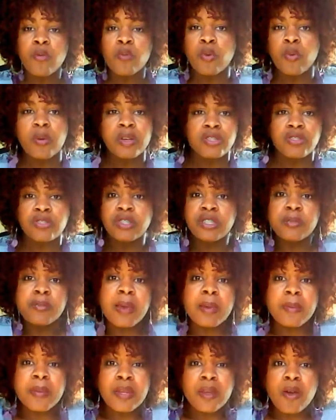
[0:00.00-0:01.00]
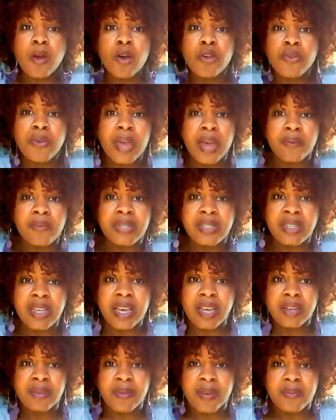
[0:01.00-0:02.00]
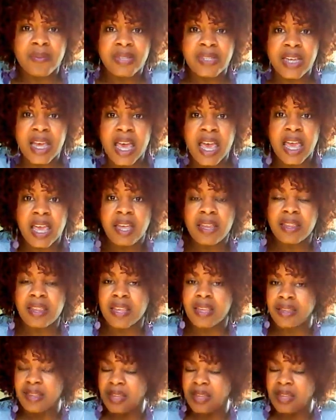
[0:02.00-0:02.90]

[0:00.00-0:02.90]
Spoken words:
Well, what, you expect me to call you every second of every day?